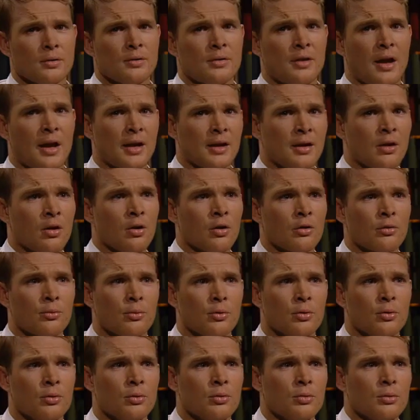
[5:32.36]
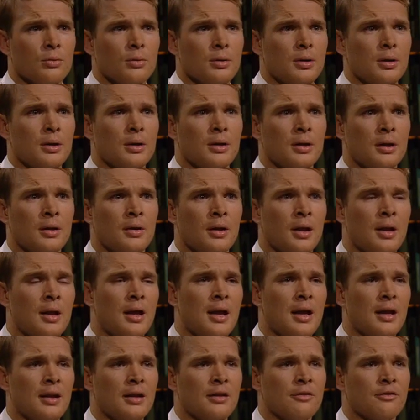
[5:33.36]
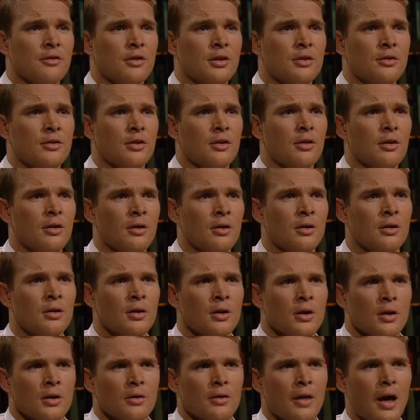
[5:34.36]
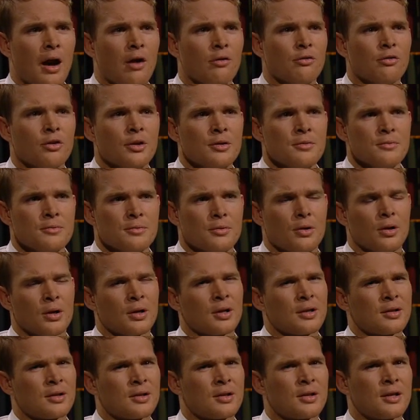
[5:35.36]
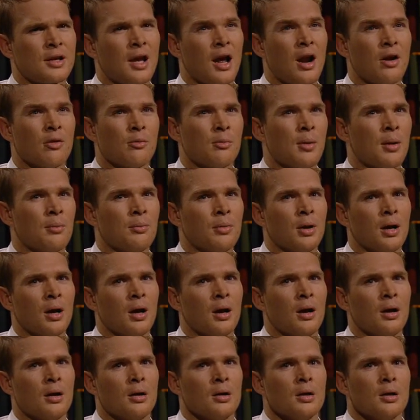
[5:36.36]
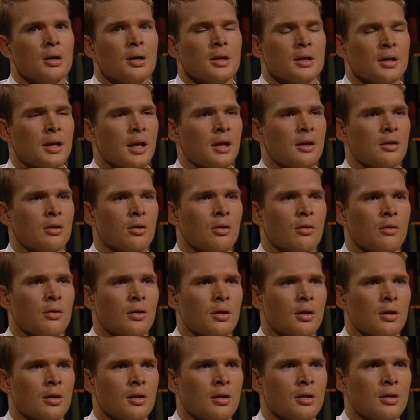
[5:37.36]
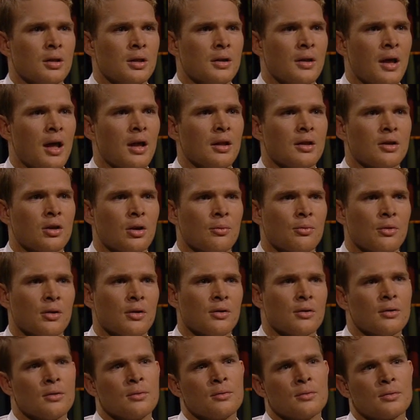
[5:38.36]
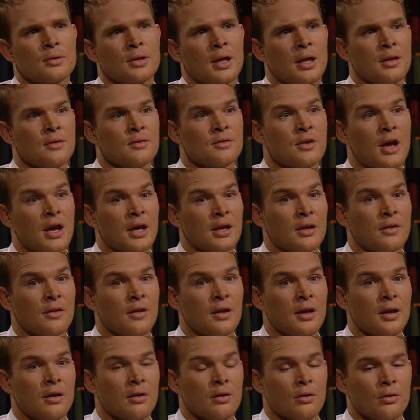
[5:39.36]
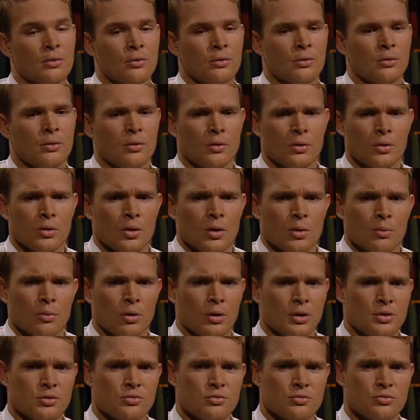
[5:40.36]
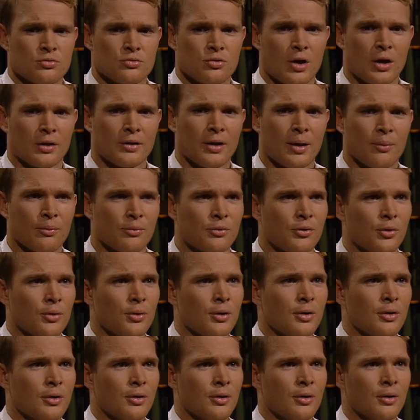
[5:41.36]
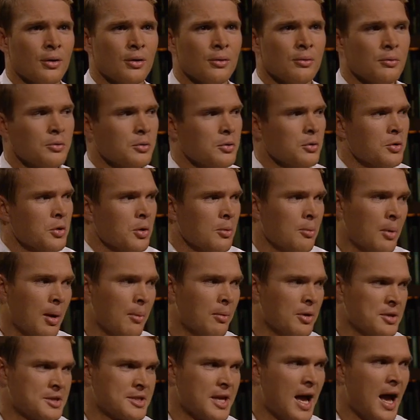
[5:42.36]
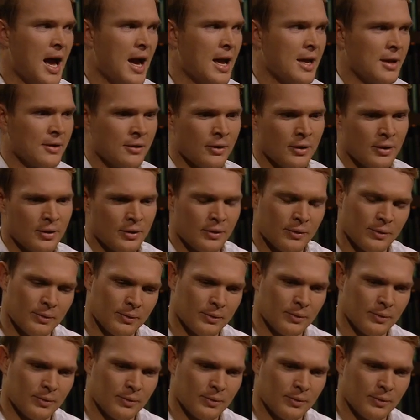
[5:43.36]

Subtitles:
taken to hospital and then airlifted to the Alfred. I can't remember getting in the helicopter and getting taken there. I was probably drugged up to it. I remember saying that